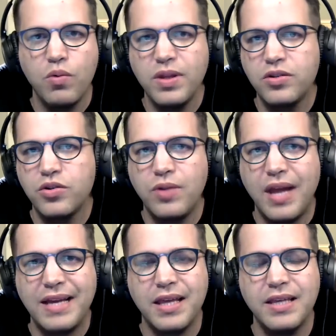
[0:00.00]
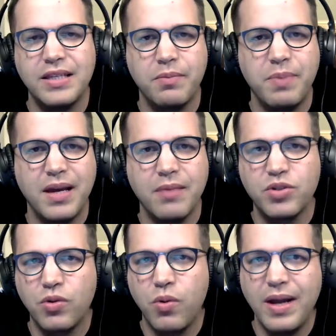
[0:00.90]
With a tool like this, it
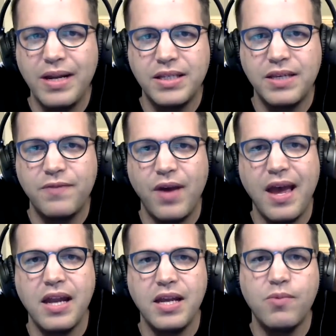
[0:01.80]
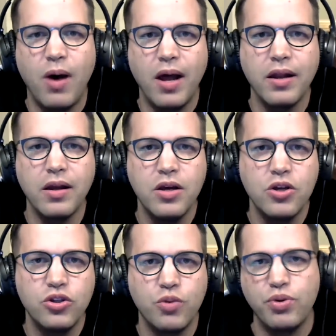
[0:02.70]
becomes quite easy for
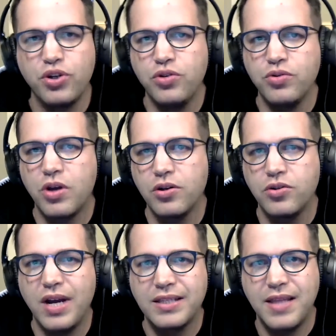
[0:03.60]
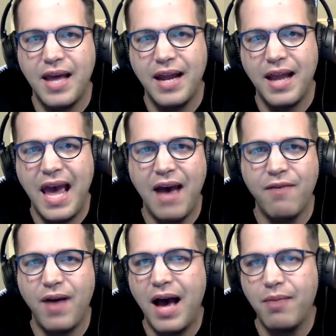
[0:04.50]
anyone to produce contracts that
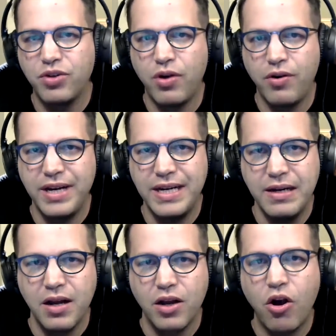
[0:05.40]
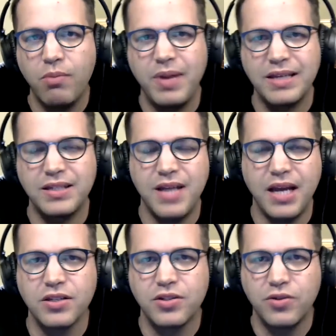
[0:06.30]
have arbitrary, complex
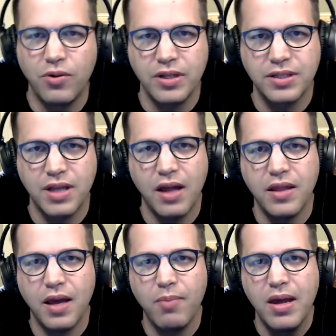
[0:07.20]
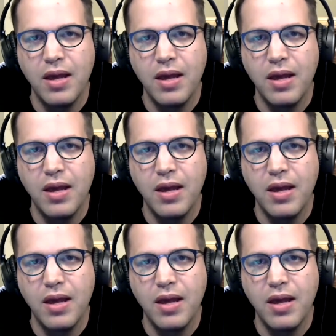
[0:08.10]
data stored inside them.